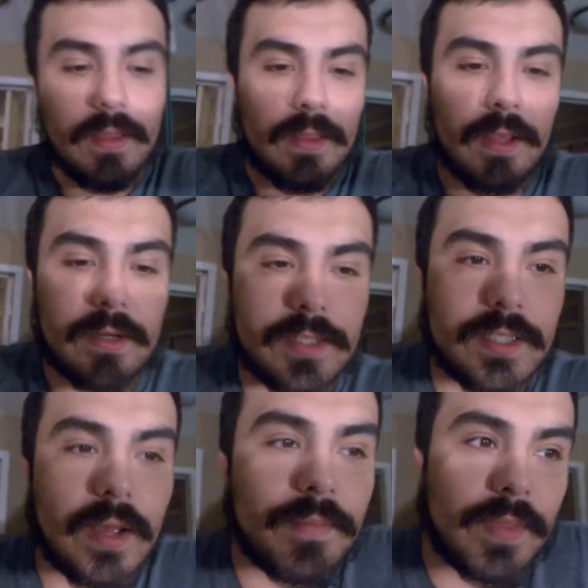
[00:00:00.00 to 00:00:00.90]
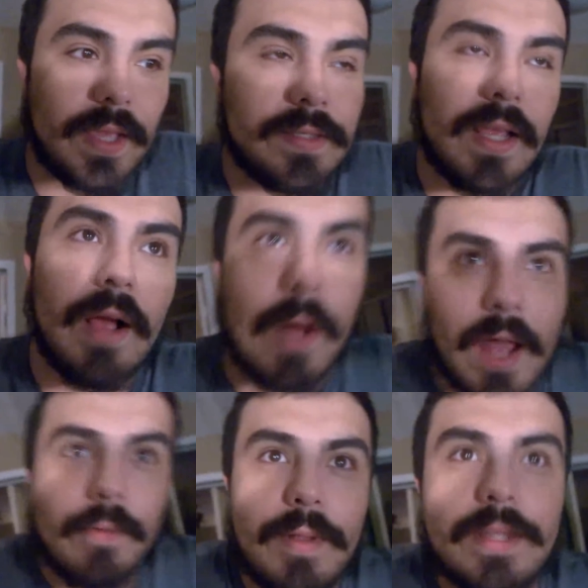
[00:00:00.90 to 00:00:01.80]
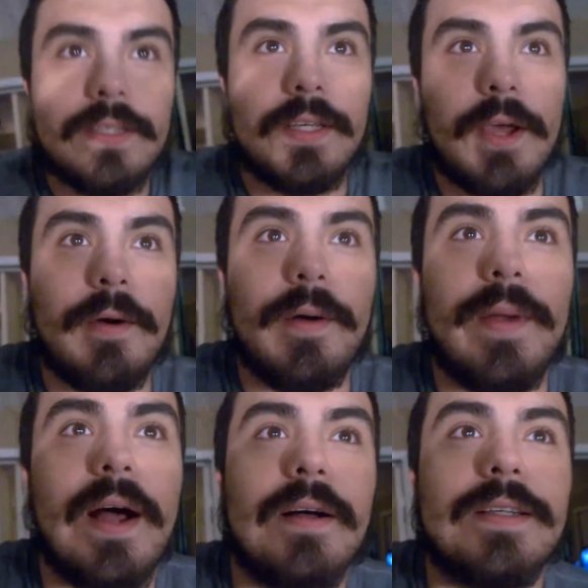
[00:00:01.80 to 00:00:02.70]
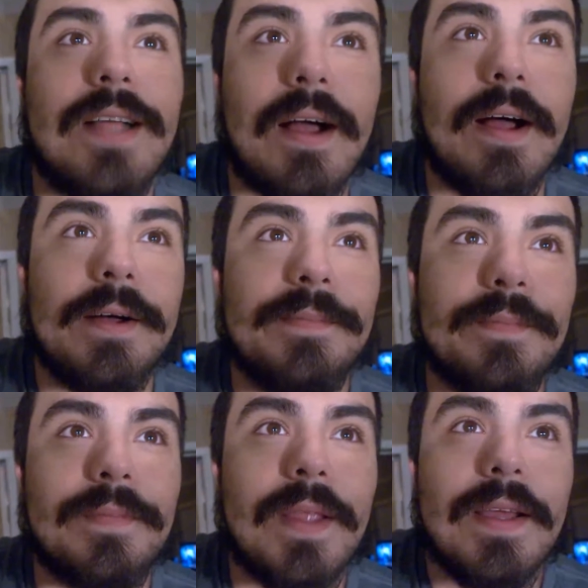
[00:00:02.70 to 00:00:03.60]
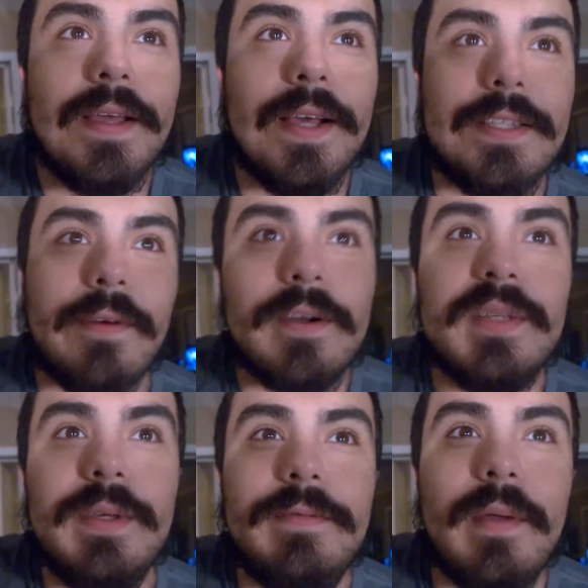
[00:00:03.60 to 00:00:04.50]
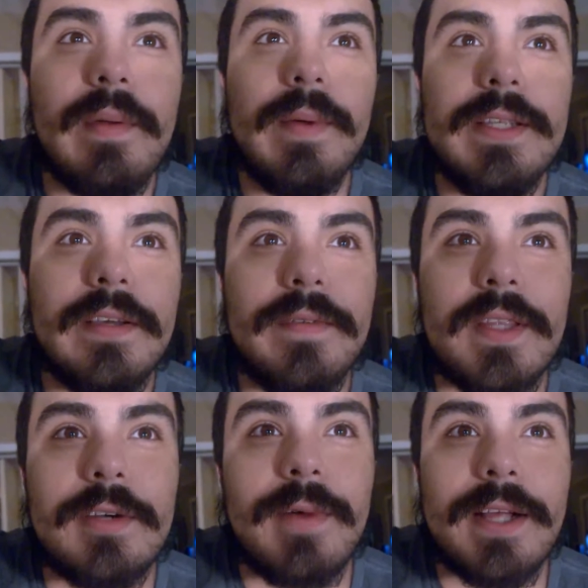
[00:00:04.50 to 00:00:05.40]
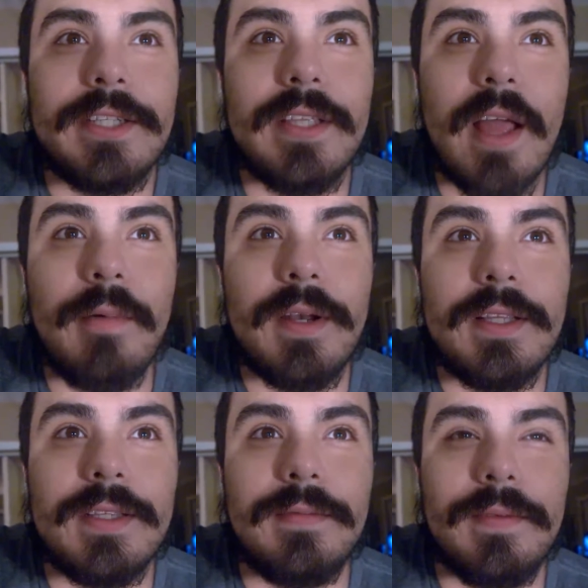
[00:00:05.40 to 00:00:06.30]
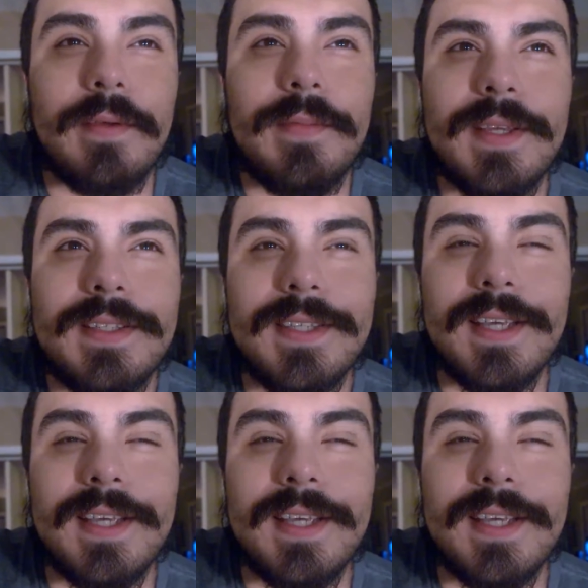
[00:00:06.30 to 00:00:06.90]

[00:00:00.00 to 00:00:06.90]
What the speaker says: There's some things that I kind of wanted to go about as far as me filming myself in the direction I wanted to film this